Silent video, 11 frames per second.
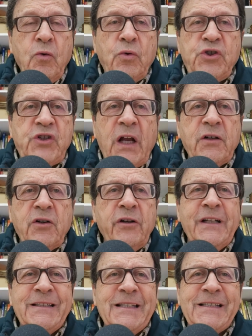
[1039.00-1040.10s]
which are
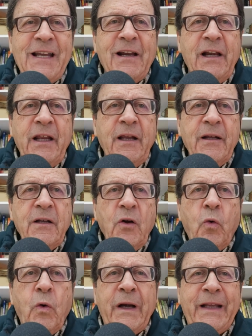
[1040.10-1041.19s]
not necessarily
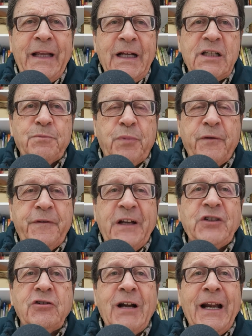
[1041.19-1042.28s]
working as
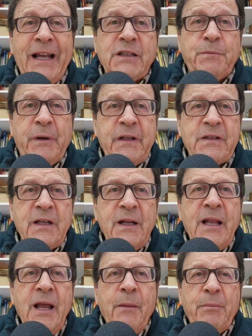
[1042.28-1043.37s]
professional experts,
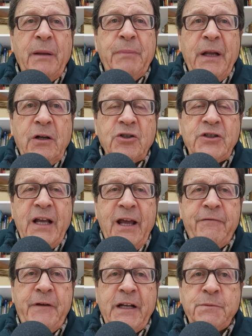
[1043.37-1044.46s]
but because they
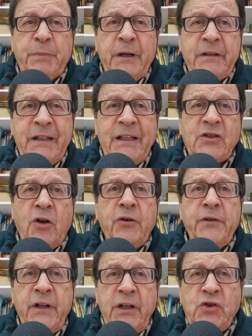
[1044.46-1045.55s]
have expertise
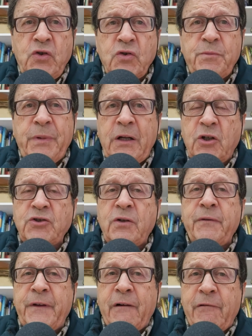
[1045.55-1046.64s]
on the issues because
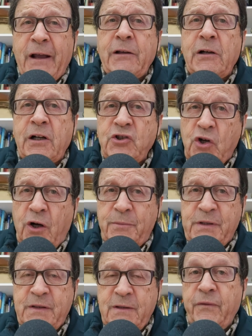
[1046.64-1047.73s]
of their regular
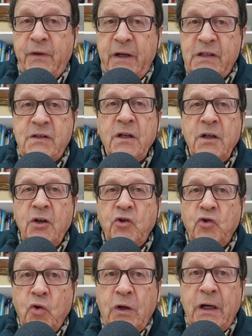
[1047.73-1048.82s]
jobs. If there is
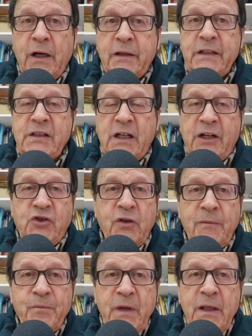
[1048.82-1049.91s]
nuclear
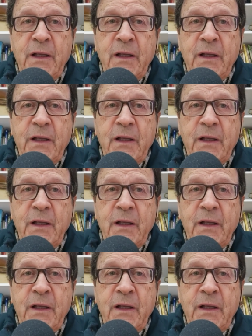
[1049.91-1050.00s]
discussion,